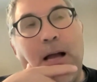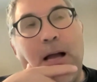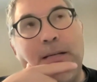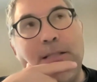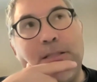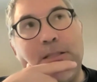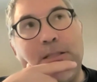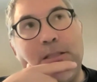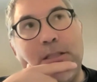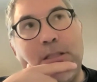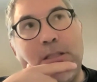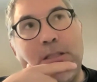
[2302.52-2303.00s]

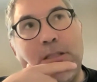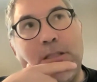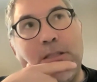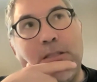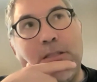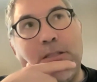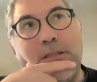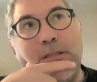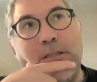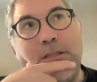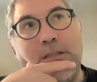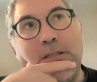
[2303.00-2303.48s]
actually
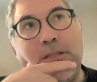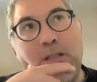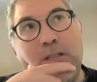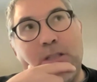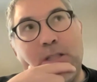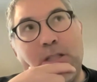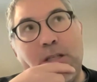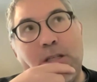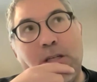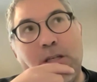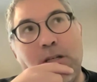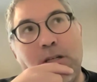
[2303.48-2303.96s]
the
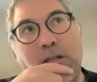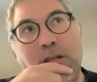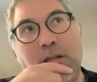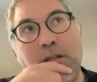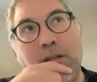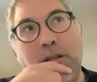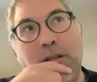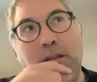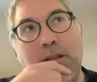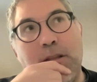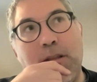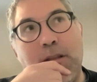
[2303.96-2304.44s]
structure
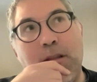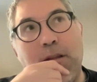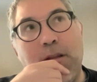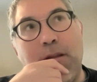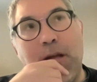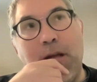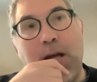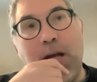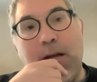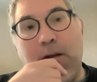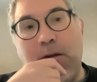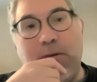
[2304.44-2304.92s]

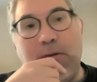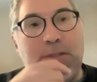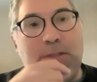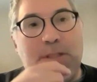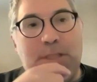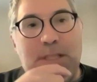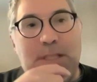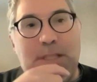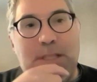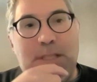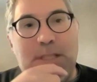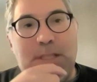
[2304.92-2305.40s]
that
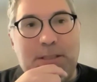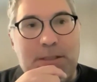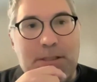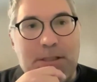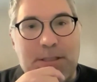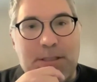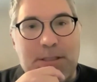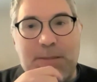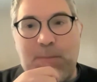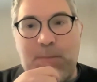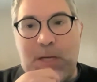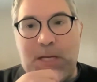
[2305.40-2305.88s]
OCLC
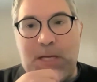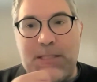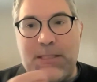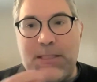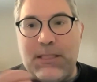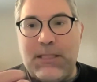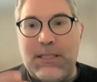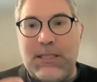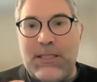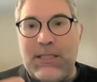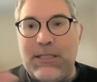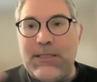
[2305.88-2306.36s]
is
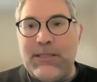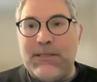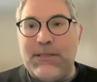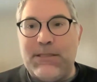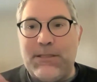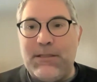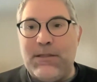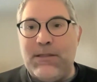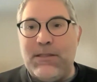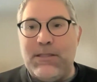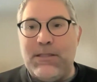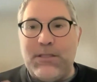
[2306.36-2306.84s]
expecting
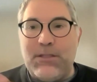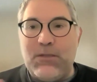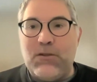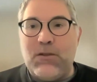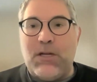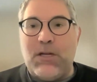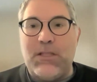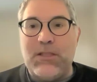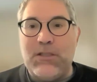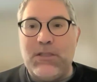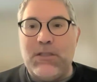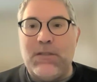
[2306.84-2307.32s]
is this
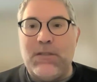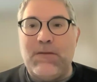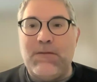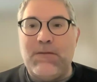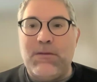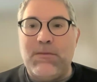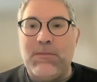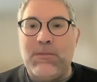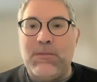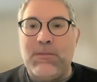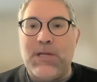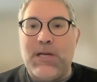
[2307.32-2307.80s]
structure
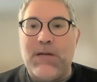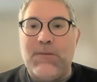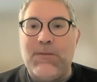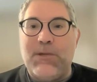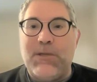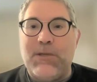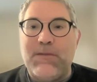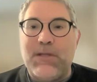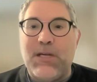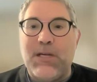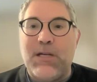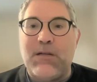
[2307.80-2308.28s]
from
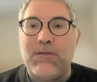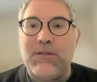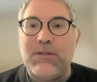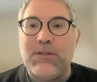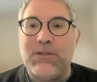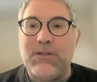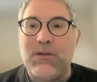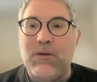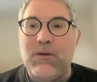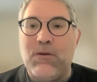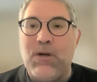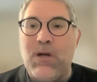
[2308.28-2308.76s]
Library of
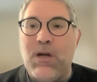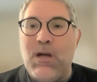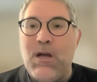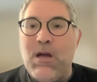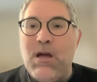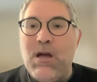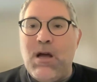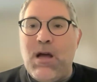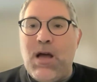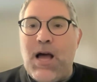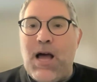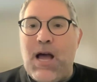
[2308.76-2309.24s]
Congress. So
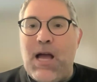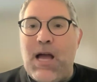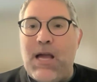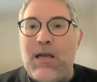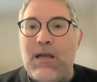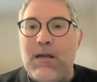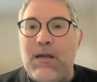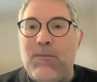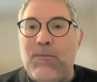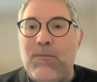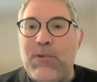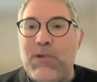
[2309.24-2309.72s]

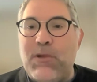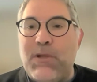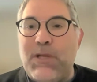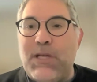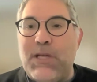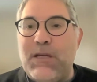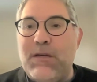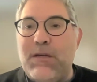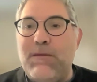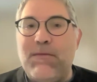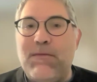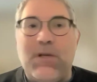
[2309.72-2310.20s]
I
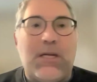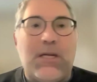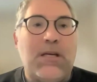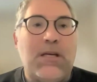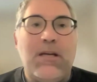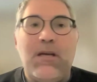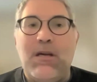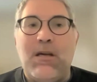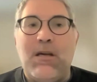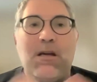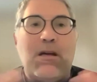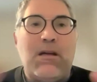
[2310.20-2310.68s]
believe
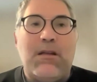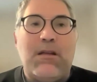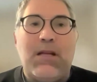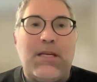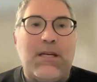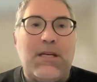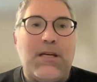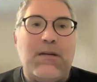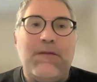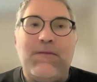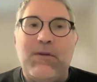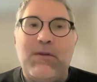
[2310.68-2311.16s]
like
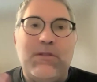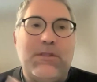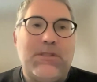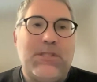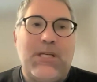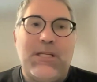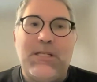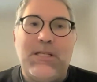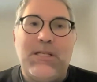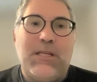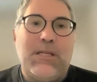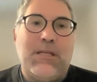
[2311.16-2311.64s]
if you
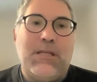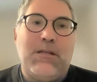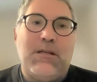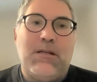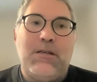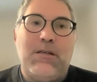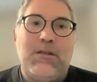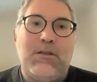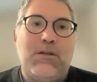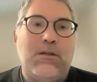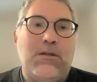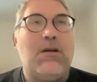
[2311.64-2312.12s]
send in
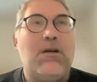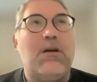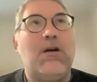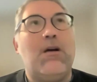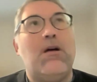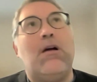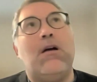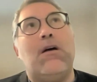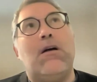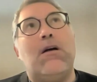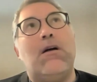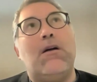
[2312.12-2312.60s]

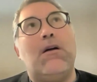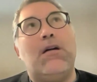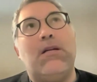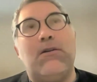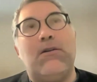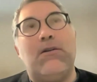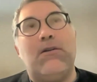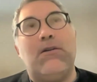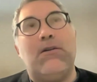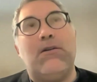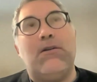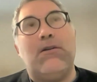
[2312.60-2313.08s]

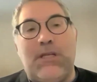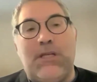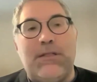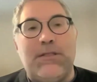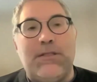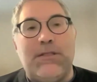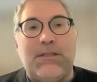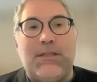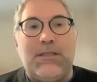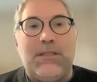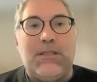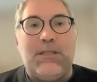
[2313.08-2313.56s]
an
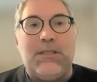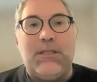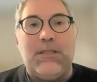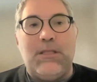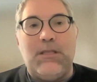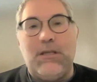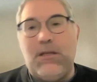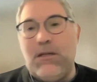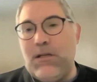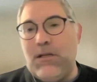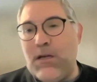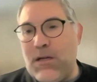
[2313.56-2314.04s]
OCLC
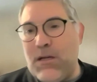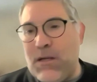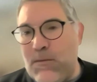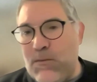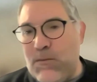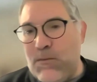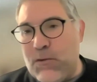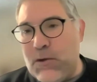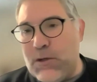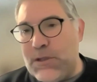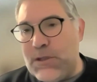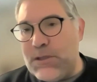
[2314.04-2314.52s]

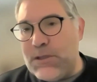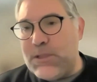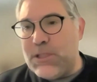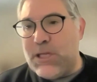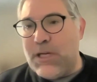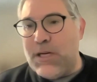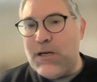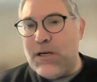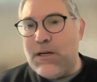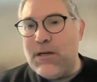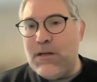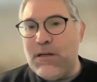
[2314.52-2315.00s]

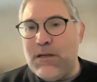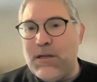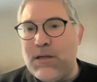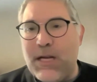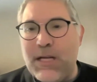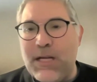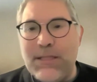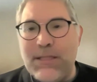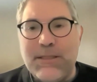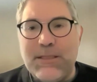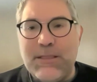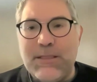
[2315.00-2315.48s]
WorldShare
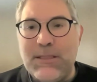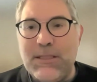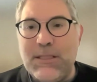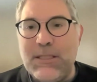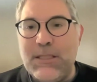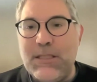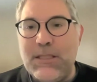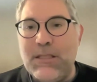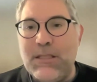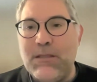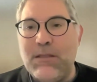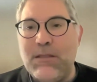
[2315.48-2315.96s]

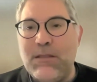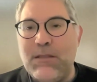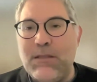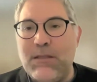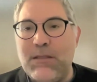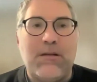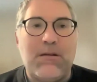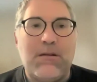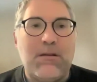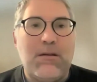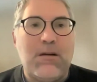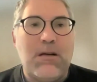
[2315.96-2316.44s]
entity,
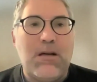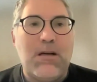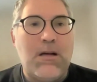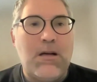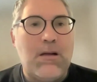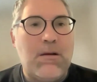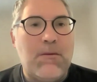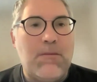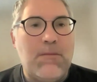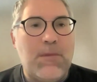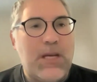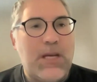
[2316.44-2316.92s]

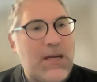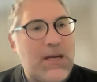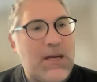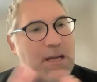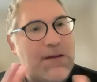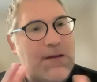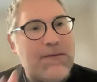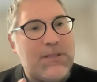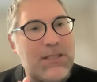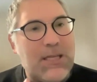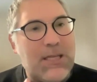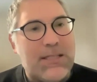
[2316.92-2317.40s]
and I
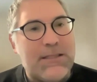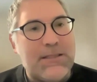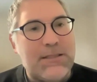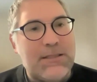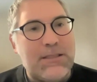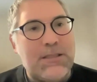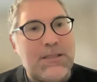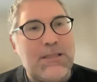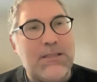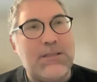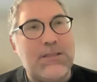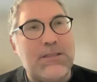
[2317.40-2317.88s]
haven't
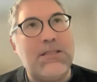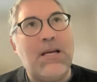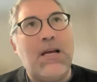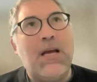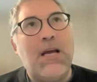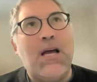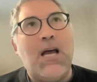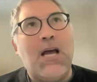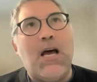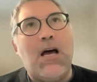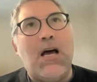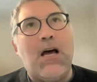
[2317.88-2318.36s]
tested this,
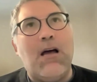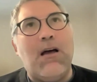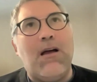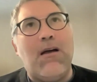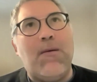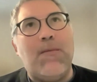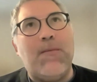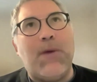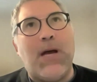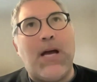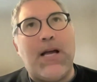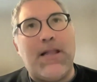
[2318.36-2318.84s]

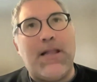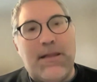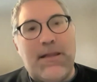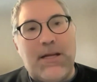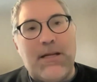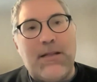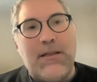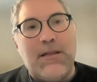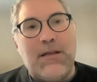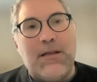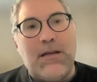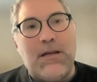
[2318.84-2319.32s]
I
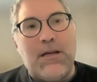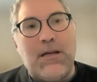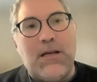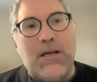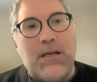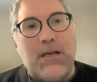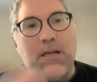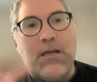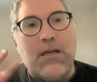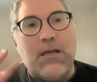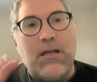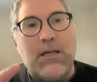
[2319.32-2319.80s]
think
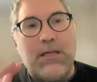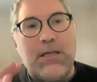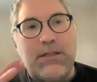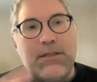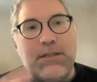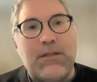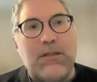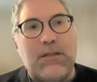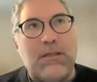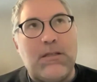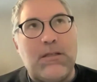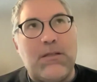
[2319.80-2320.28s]
that
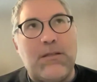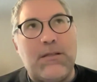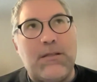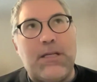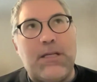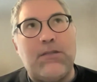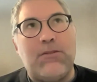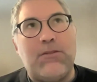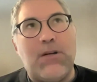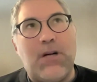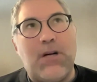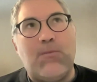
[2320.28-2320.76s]

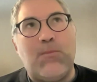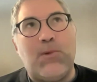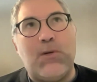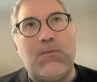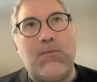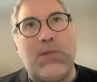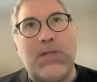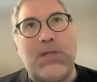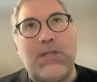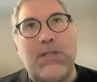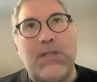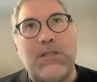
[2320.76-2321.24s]
the
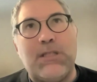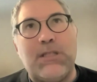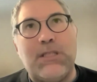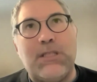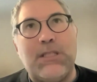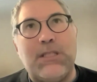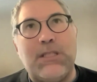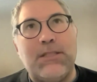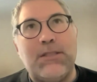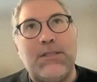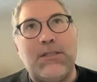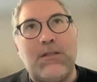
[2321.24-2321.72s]

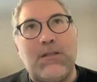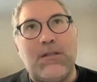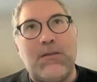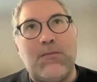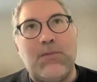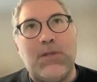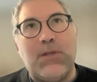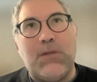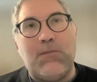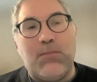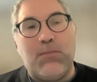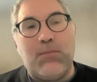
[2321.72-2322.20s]
interoperability is
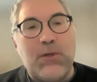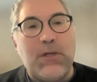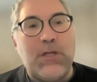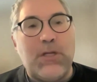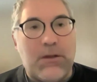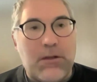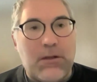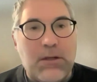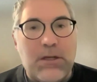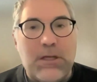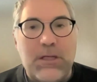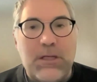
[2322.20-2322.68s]
gonna be
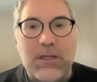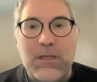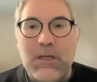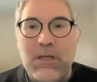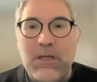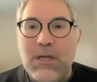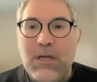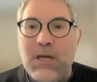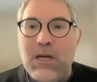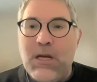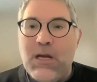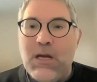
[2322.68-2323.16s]
pretty good.
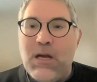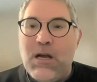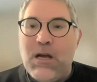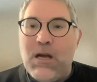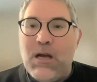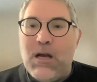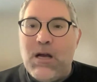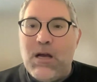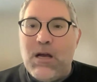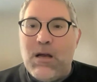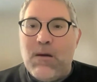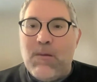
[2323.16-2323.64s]

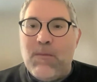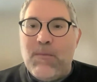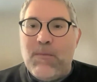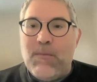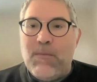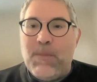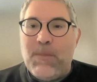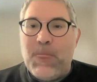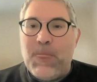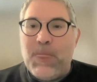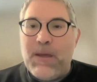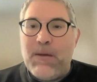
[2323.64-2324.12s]

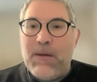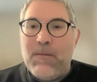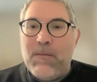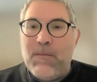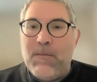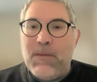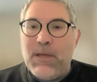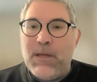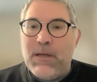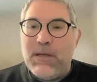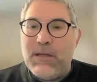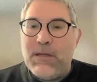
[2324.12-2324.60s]

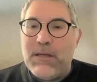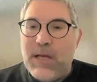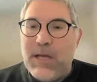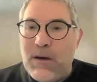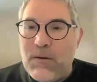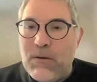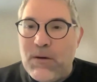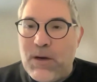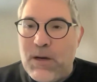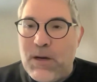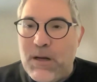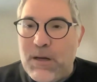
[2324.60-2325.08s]

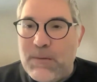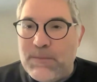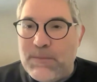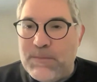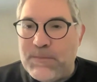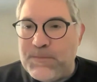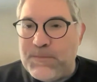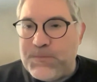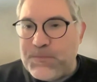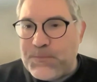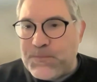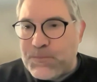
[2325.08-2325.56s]

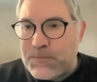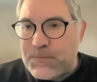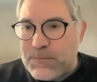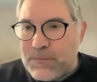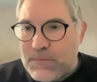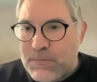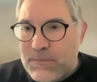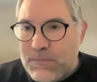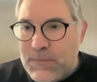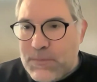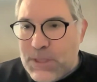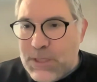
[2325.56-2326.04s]
Now,
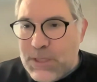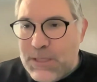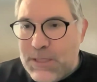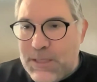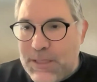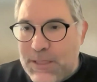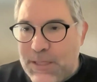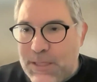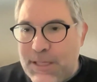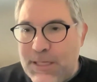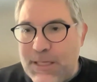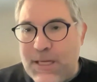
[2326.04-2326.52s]

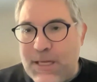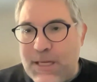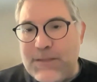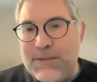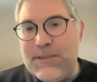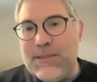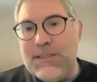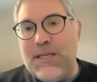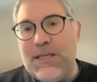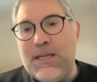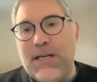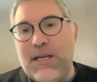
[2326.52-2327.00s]
getting
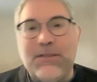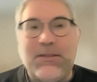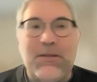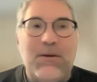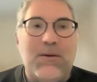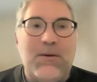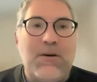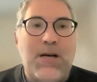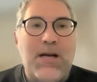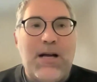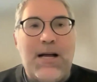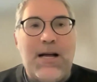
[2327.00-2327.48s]

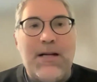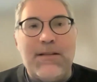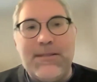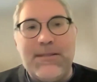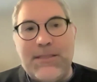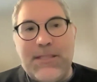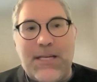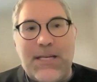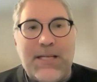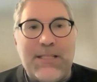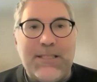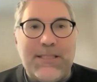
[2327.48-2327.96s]

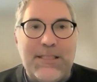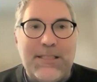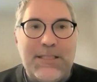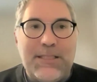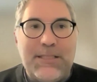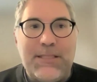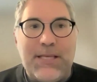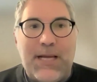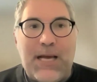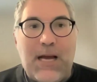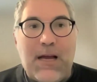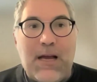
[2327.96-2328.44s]

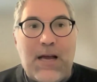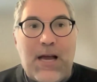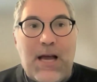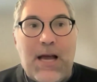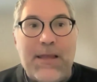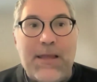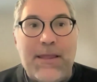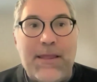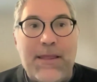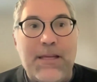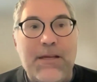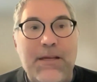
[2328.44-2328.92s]
LCIDs,
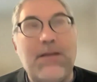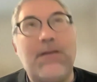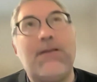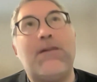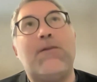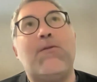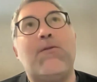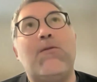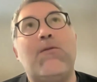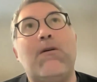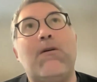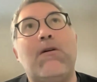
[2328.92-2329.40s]
I
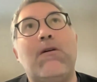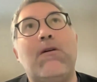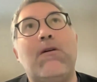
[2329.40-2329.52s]
think